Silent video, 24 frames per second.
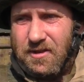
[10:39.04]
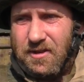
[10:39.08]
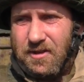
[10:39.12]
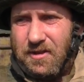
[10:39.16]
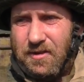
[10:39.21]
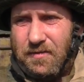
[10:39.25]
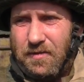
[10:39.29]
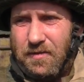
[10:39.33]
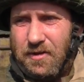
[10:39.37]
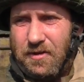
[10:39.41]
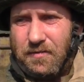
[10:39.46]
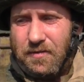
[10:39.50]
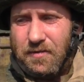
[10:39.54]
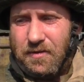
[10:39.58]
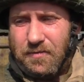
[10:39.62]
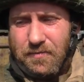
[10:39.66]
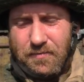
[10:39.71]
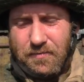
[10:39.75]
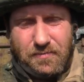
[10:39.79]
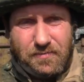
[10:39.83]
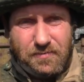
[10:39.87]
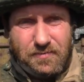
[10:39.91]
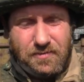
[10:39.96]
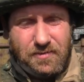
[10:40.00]
if
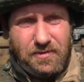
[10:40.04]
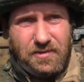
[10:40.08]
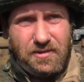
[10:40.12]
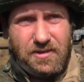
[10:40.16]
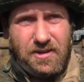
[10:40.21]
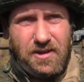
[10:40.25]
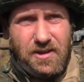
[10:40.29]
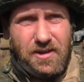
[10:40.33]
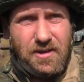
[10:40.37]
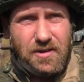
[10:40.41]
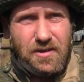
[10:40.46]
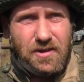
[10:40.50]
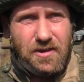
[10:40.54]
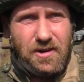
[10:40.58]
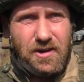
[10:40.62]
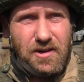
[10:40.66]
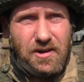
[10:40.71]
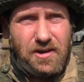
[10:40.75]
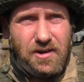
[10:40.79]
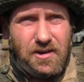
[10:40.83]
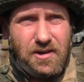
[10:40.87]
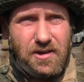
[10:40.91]
they are